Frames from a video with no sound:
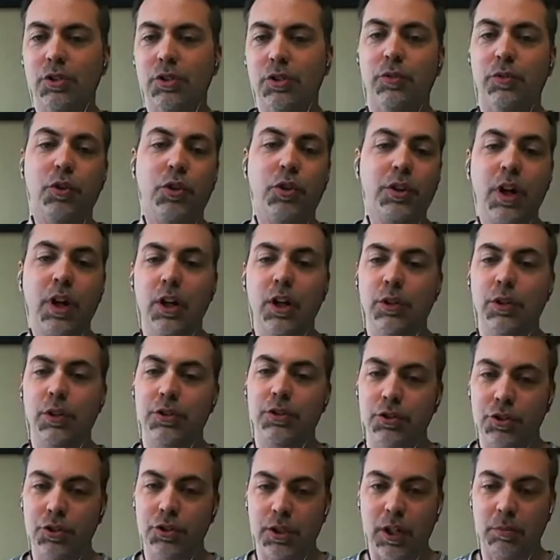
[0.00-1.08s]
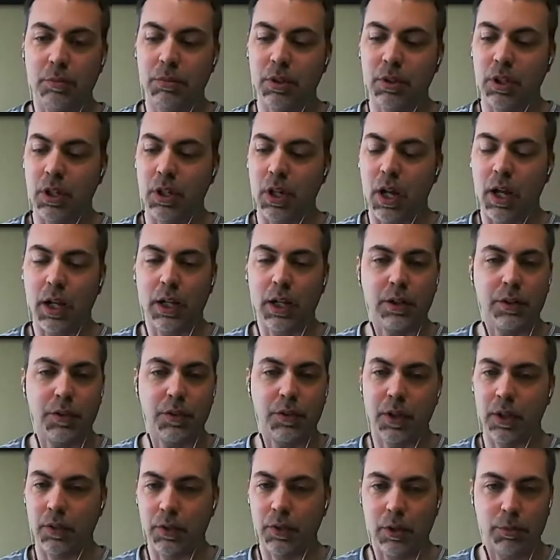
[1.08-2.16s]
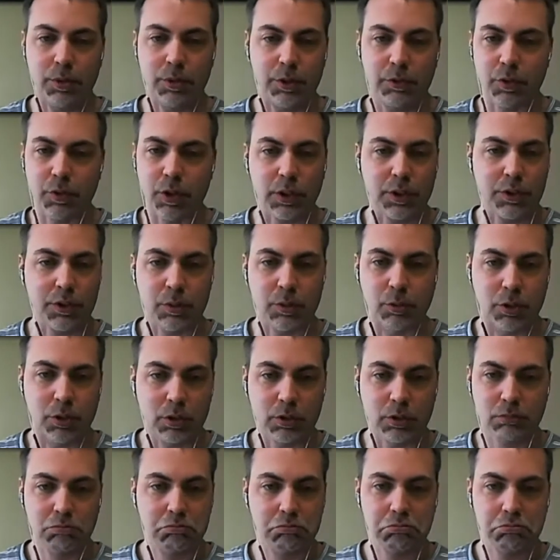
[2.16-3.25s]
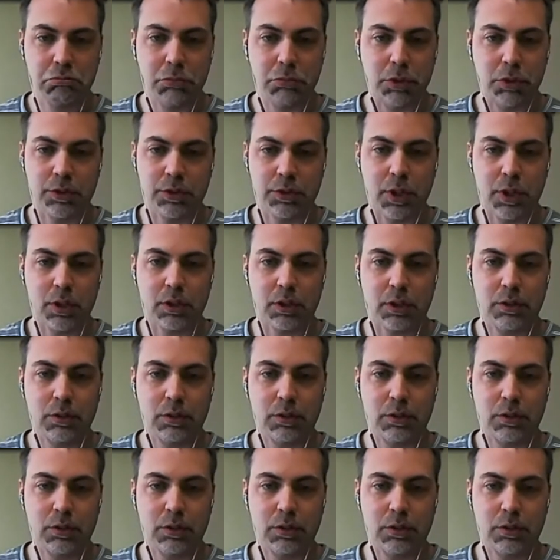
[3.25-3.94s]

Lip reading: so for a non-researcher like me, I can think of them as fairly similar. It's not a...